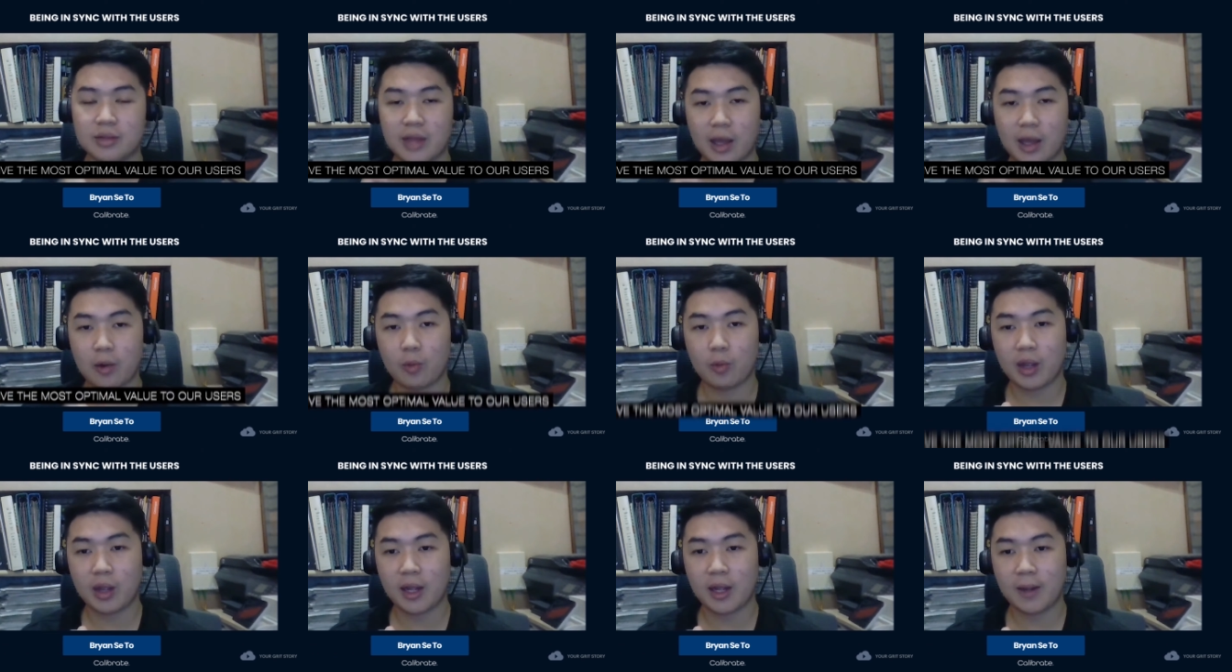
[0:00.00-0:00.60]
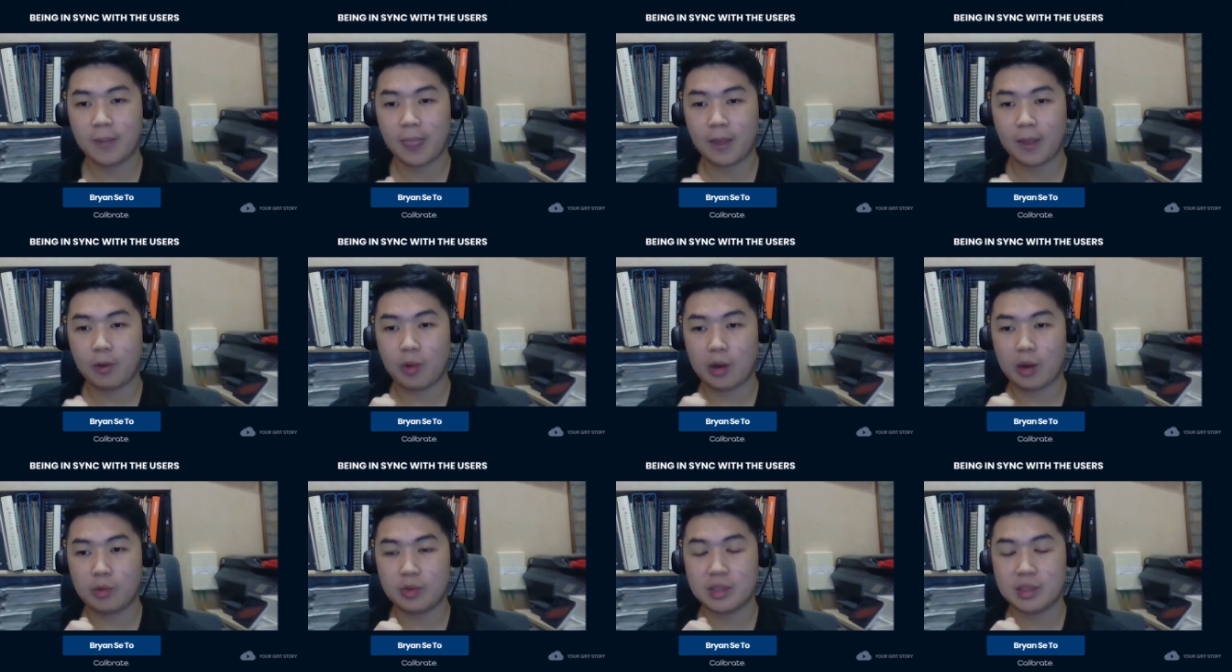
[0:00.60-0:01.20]
that way
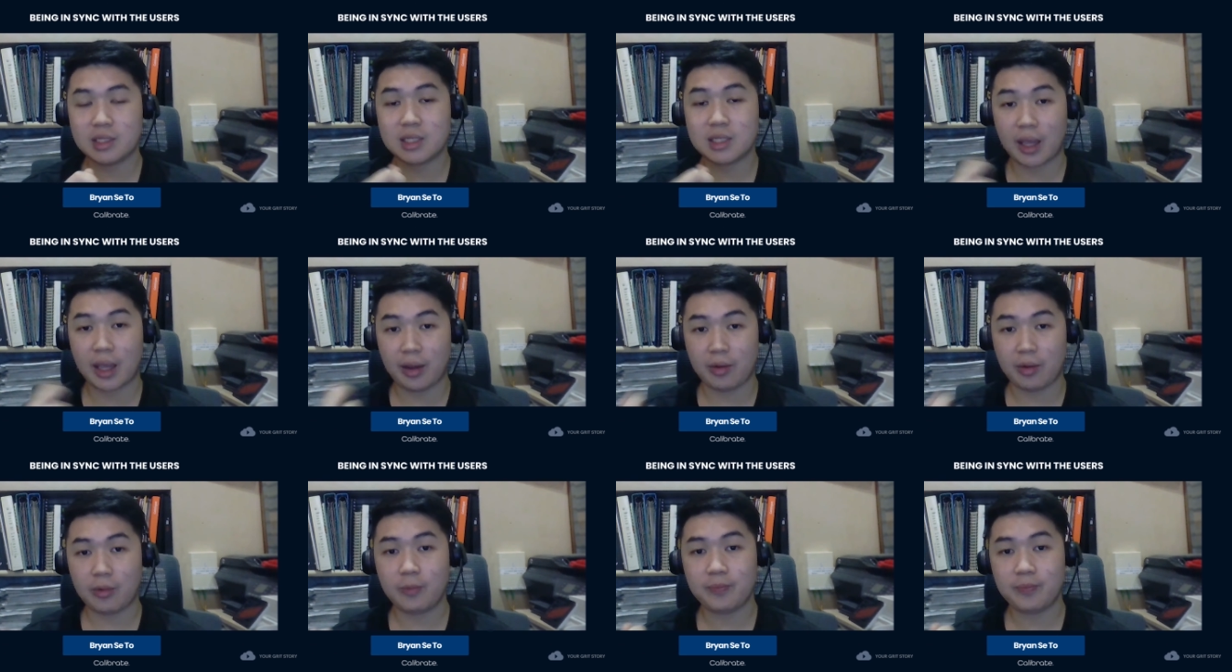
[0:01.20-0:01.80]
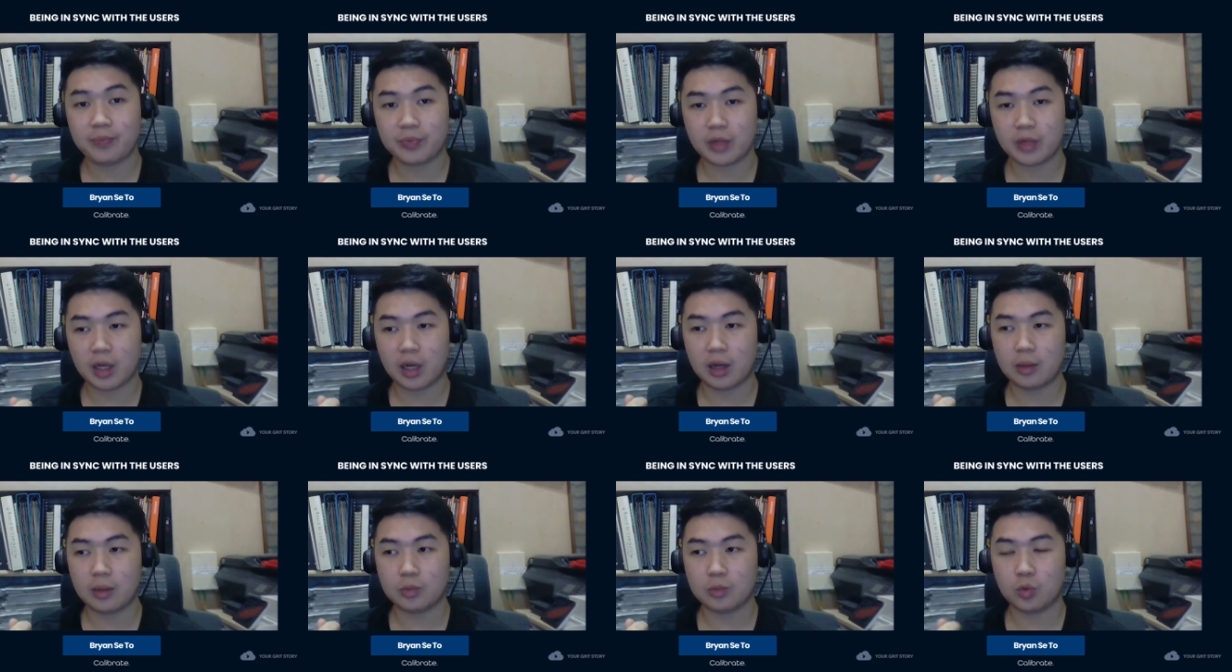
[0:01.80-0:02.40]
when we scale
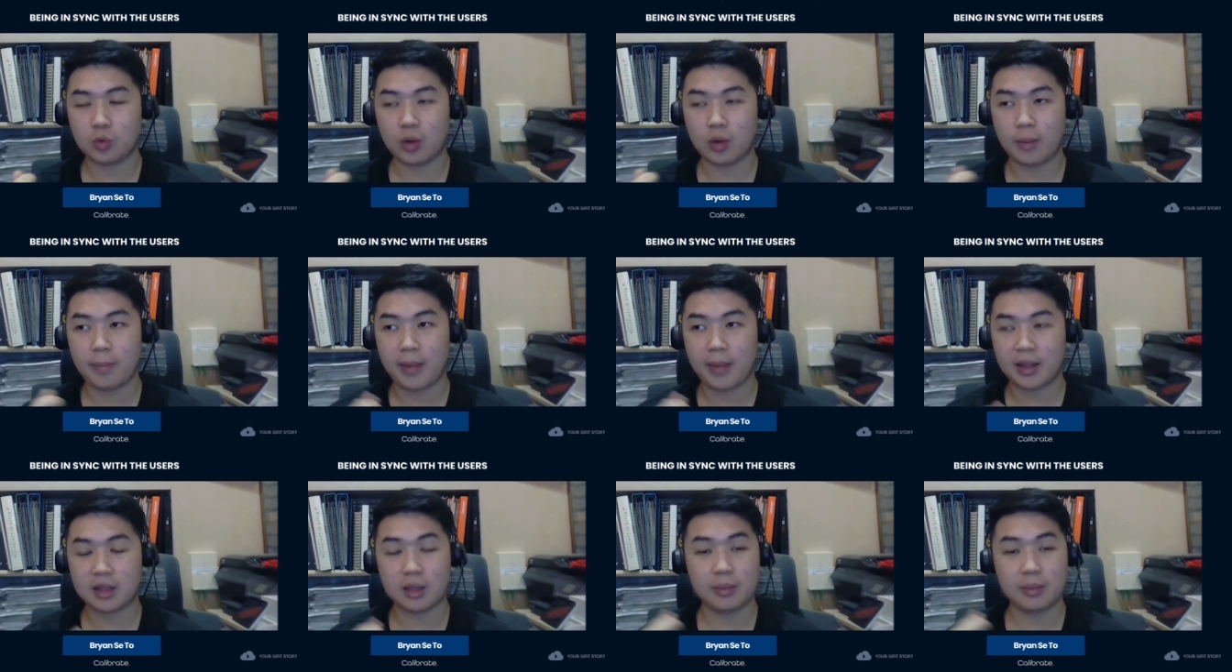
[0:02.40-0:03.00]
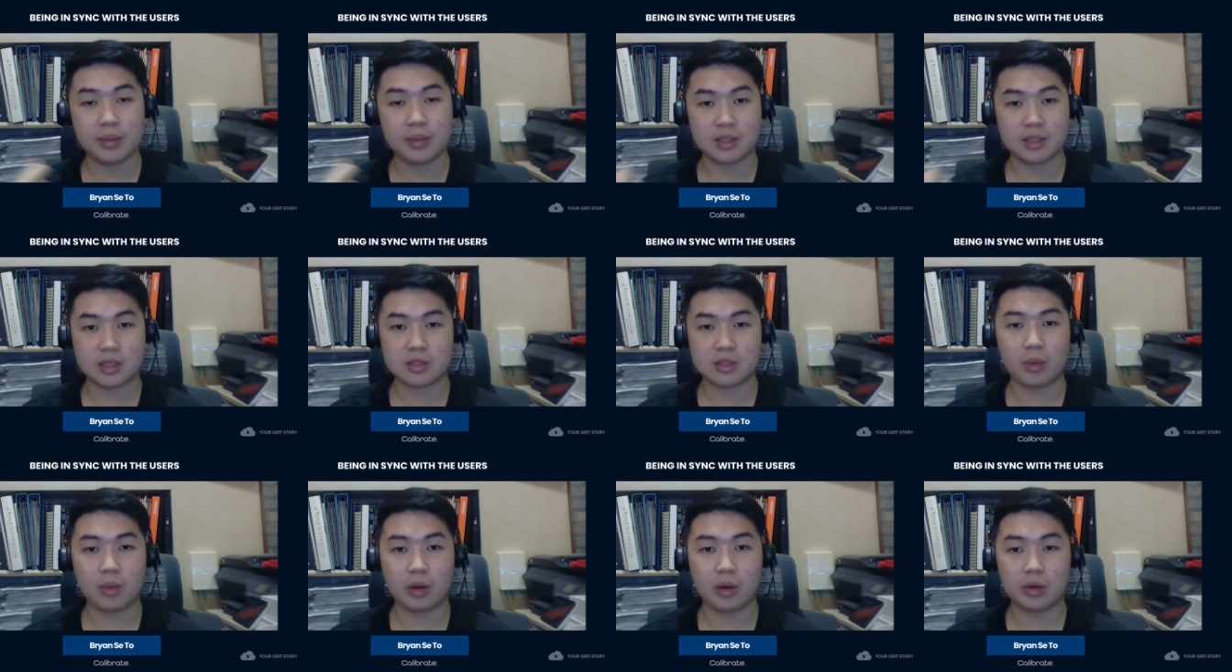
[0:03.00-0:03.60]
um, to a better
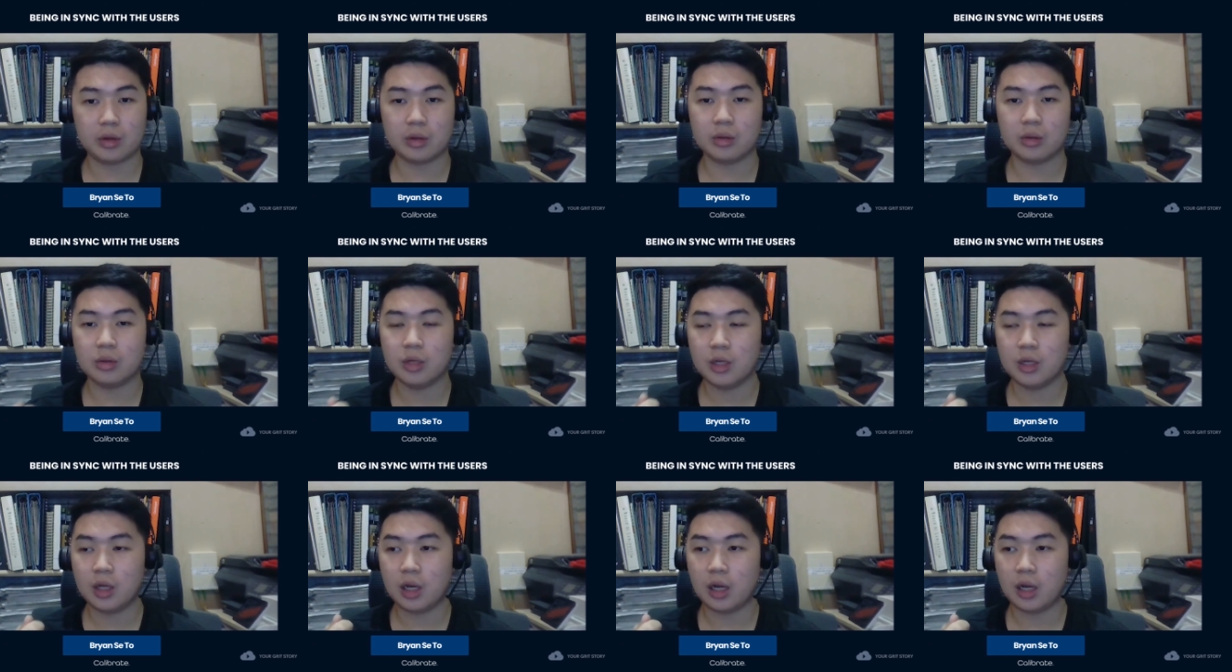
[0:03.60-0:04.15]
business model,